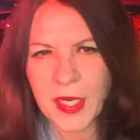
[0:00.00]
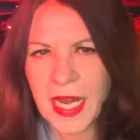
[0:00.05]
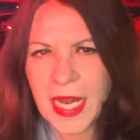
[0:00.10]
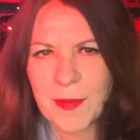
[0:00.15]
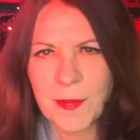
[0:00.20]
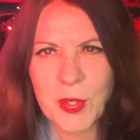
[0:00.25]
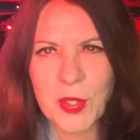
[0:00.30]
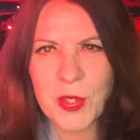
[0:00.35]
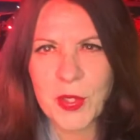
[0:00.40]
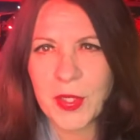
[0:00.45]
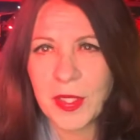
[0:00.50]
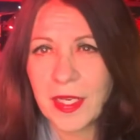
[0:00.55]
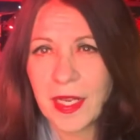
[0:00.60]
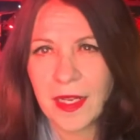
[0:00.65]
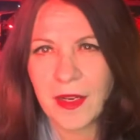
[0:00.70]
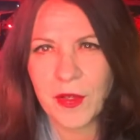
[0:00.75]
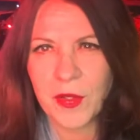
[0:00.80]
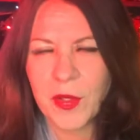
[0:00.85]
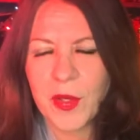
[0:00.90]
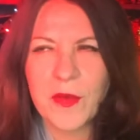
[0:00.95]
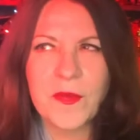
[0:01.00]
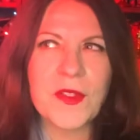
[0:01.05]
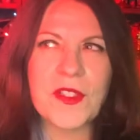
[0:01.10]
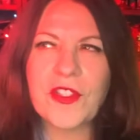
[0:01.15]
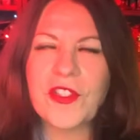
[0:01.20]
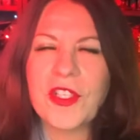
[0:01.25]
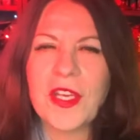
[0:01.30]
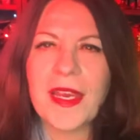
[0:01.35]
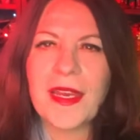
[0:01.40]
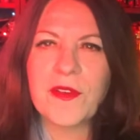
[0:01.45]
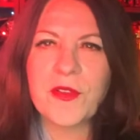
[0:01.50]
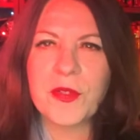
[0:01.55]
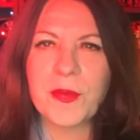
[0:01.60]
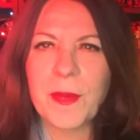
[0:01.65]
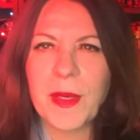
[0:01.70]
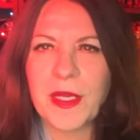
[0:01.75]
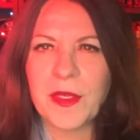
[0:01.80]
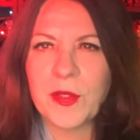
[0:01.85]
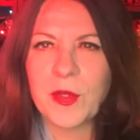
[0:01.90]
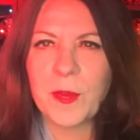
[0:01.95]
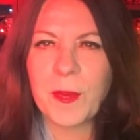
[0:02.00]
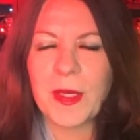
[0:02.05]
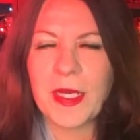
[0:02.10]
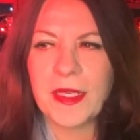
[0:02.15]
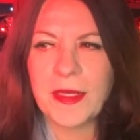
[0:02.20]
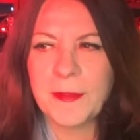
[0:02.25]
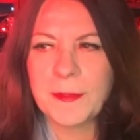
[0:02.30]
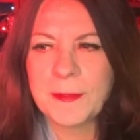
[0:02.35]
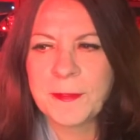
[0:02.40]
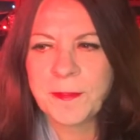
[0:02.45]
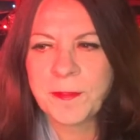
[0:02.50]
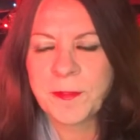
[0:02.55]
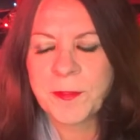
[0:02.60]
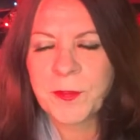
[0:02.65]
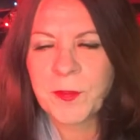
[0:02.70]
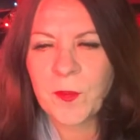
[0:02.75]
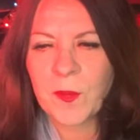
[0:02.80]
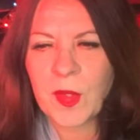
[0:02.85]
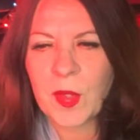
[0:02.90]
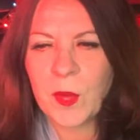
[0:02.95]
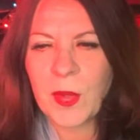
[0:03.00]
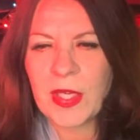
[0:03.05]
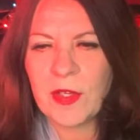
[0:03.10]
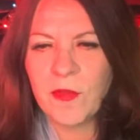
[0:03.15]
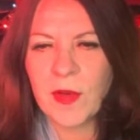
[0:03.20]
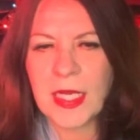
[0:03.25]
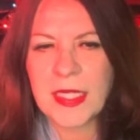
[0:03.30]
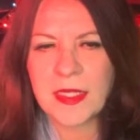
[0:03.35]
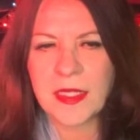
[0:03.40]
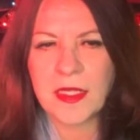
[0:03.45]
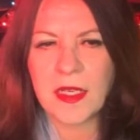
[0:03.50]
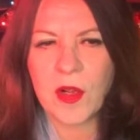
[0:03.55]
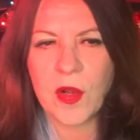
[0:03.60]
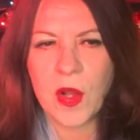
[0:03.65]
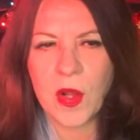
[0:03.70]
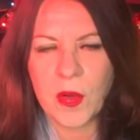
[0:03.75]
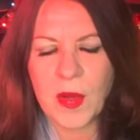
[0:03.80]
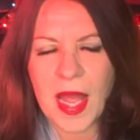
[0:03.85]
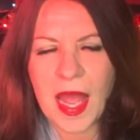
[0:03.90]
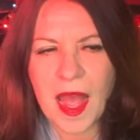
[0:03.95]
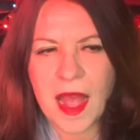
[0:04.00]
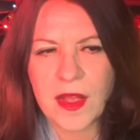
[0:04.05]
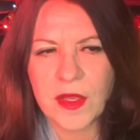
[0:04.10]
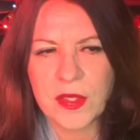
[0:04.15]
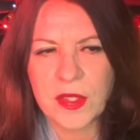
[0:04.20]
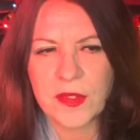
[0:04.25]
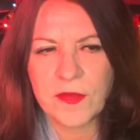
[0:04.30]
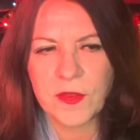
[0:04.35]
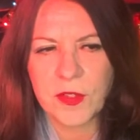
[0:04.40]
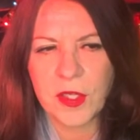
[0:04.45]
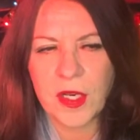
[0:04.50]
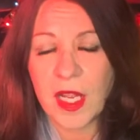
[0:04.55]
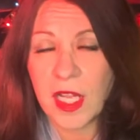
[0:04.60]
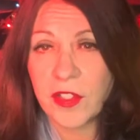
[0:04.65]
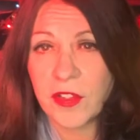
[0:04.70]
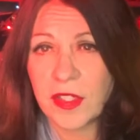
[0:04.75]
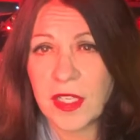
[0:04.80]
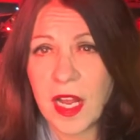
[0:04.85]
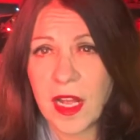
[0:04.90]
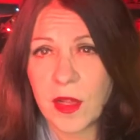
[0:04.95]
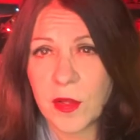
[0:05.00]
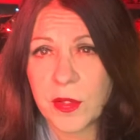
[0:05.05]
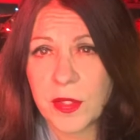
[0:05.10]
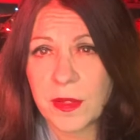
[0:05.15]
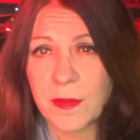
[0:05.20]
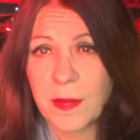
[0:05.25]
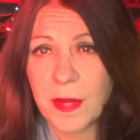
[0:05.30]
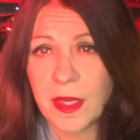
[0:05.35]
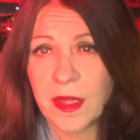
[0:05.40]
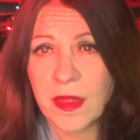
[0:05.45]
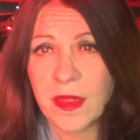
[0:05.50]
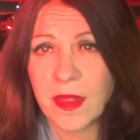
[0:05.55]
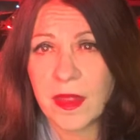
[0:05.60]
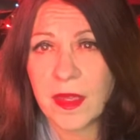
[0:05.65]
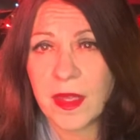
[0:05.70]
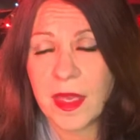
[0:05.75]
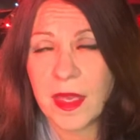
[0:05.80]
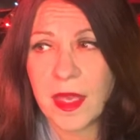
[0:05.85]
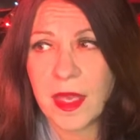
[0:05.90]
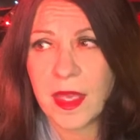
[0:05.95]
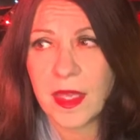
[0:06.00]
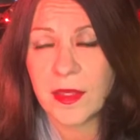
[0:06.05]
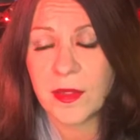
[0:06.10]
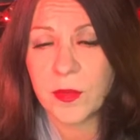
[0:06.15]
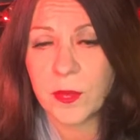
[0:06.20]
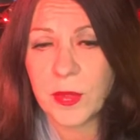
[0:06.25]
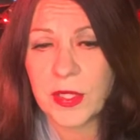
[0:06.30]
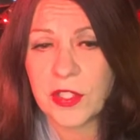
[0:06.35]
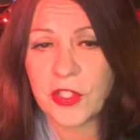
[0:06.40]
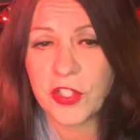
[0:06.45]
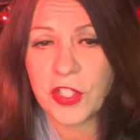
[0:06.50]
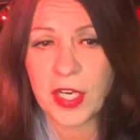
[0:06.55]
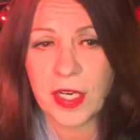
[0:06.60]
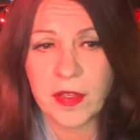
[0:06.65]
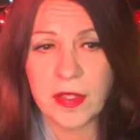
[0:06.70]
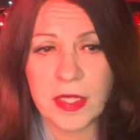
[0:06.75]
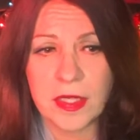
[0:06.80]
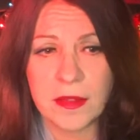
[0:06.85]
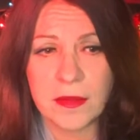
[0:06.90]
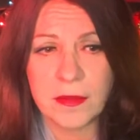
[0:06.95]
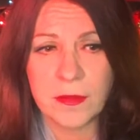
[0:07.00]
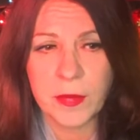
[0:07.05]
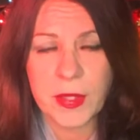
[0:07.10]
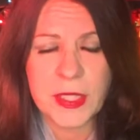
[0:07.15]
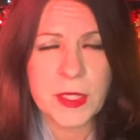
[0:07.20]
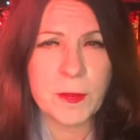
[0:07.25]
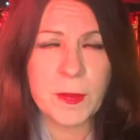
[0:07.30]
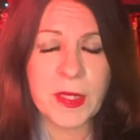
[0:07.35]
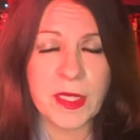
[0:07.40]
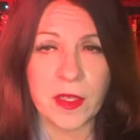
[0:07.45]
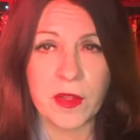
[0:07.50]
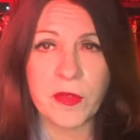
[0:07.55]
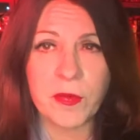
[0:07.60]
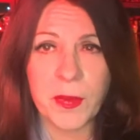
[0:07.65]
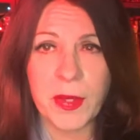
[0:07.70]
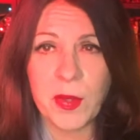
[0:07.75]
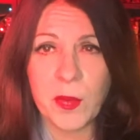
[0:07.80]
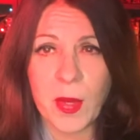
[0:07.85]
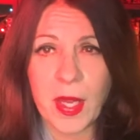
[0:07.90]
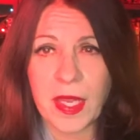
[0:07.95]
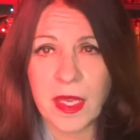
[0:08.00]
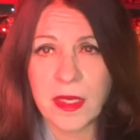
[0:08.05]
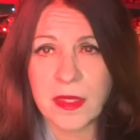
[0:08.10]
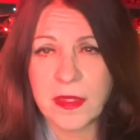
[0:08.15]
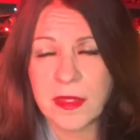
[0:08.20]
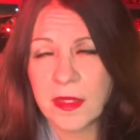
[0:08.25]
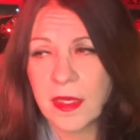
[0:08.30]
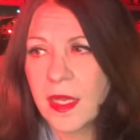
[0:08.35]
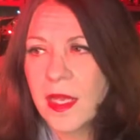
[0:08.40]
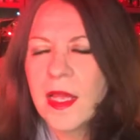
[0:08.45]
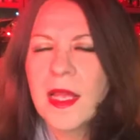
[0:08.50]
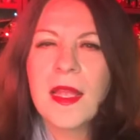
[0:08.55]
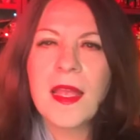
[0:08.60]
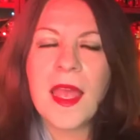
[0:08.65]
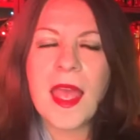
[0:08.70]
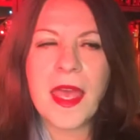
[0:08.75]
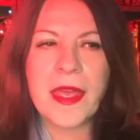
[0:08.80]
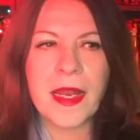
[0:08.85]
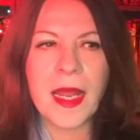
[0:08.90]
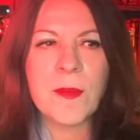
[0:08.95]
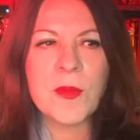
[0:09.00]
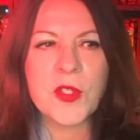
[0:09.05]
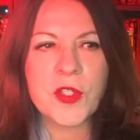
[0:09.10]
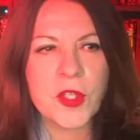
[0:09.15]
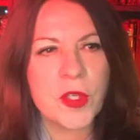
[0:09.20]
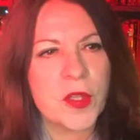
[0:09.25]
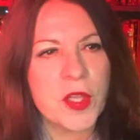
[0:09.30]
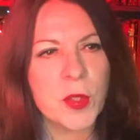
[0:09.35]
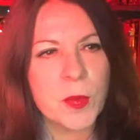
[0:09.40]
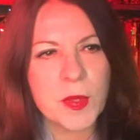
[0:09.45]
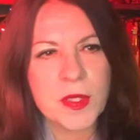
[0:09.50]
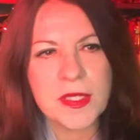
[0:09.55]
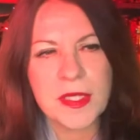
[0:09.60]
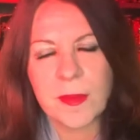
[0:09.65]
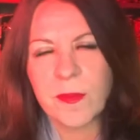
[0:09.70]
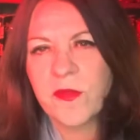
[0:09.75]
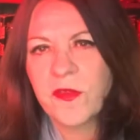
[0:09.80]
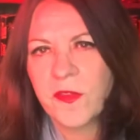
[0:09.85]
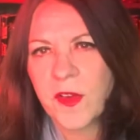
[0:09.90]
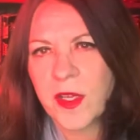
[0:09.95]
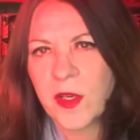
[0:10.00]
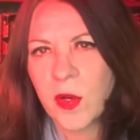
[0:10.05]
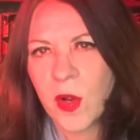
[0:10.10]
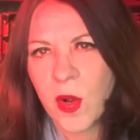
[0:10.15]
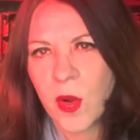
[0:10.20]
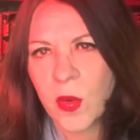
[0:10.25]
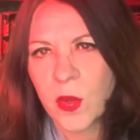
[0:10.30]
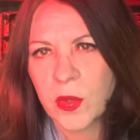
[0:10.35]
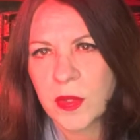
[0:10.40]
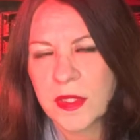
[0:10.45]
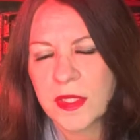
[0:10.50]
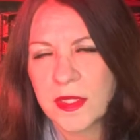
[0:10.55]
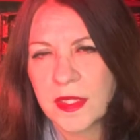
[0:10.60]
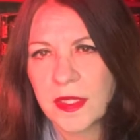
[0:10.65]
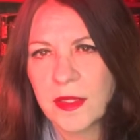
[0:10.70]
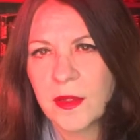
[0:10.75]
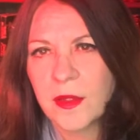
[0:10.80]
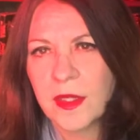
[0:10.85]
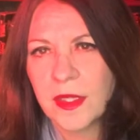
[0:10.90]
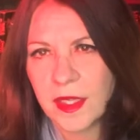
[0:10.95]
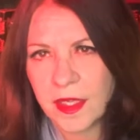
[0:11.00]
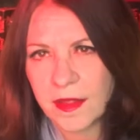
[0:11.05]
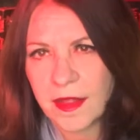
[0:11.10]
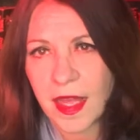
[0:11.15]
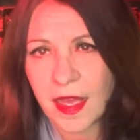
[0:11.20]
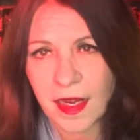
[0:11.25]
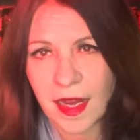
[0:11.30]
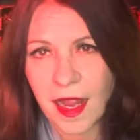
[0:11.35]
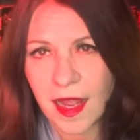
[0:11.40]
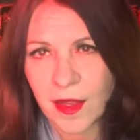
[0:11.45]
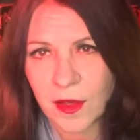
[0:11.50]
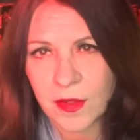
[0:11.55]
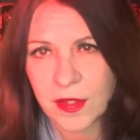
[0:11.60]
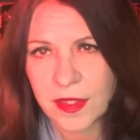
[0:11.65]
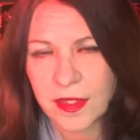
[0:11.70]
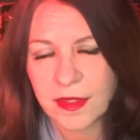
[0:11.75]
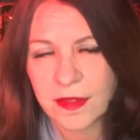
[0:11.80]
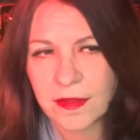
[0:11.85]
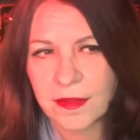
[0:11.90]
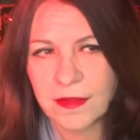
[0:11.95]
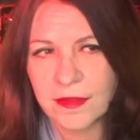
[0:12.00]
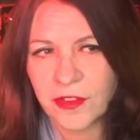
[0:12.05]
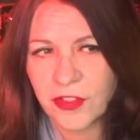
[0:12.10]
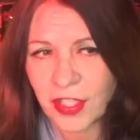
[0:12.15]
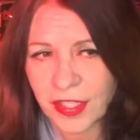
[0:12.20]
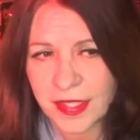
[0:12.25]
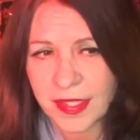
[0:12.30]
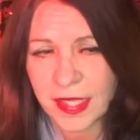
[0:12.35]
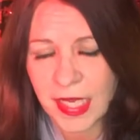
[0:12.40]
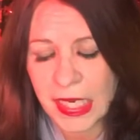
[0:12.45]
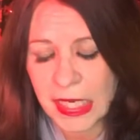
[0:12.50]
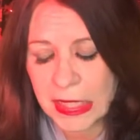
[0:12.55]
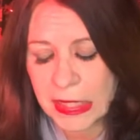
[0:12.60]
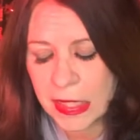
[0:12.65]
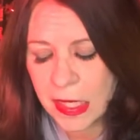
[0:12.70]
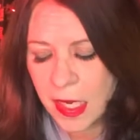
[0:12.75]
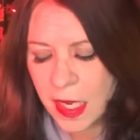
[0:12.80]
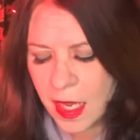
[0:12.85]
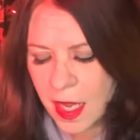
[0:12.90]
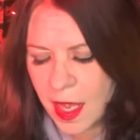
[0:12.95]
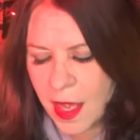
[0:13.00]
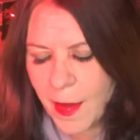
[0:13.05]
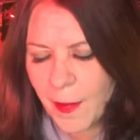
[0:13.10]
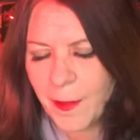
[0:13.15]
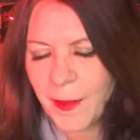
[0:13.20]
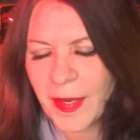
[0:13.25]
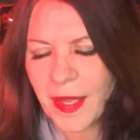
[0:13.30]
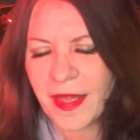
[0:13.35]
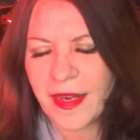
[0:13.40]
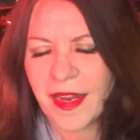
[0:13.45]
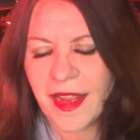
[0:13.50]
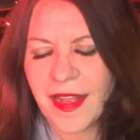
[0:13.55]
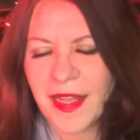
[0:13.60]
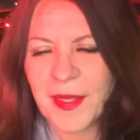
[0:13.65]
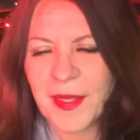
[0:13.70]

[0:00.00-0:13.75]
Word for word: neighborhood. I don't know if it's changed much, but we rented a whole house for $100 a month, and we shared it. We split it 3 ways, and I'm sure there were some fun holes in that house, just saying. But